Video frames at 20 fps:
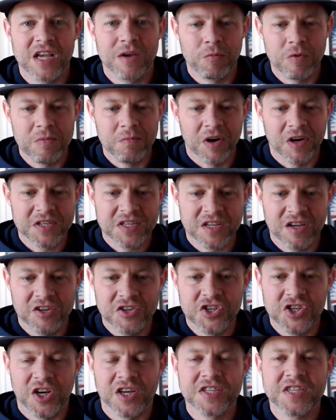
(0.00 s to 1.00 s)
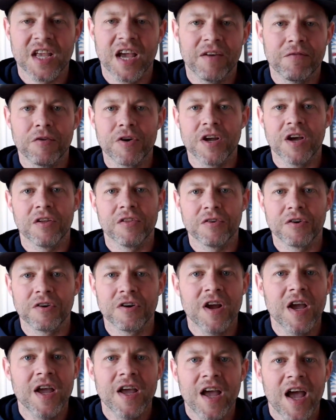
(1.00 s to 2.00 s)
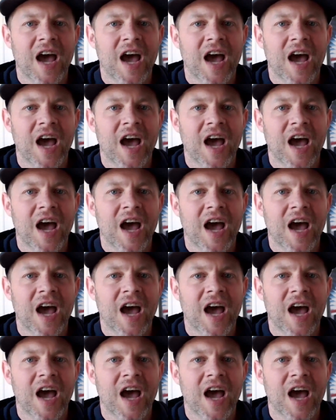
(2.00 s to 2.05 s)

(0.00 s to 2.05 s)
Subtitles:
and we must adjust every other